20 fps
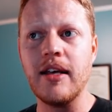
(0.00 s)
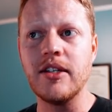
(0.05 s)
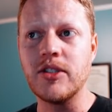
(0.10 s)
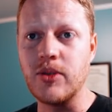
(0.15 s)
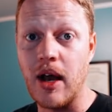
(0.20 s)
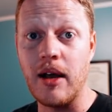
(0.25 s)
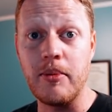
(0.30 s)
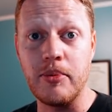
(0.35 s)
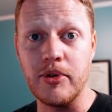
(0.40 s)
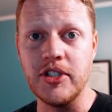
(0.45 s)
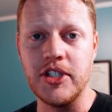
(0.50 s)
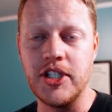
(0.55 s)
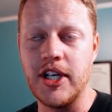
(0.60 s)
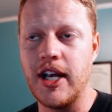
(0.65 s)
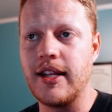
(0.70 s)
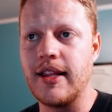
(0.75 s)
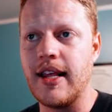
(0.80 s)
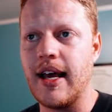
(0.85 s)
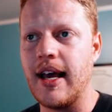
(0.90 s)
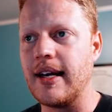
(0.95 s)
So I
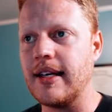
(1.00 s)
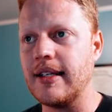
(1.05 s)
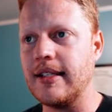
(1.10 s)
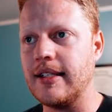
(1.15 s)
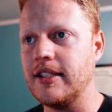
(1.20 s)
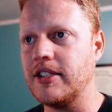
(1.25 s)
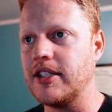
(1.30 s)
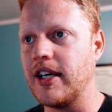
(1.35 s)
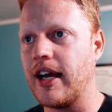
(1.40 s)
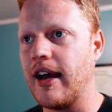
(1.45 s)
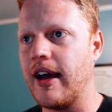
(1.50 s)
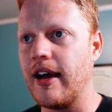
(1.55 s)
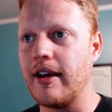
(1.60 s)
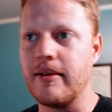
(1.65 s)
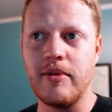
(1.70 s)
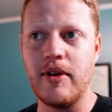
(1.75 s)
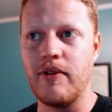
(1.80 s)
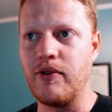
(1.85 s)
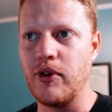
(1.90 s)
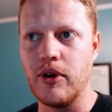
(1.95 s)
appreciate that, DJI,
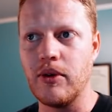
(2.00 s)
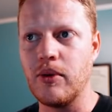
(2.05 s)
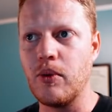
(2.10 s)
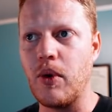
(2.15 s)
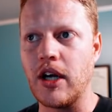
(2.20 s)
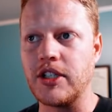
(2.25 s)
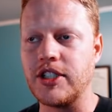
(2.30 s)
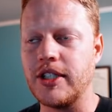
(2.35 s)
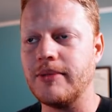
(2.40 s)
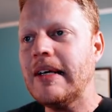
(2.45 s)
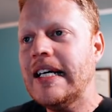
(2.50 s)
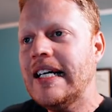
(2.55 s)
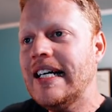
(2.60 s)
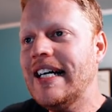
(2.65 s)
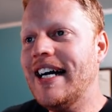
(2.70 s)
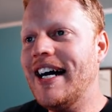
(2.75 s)
if you're watching.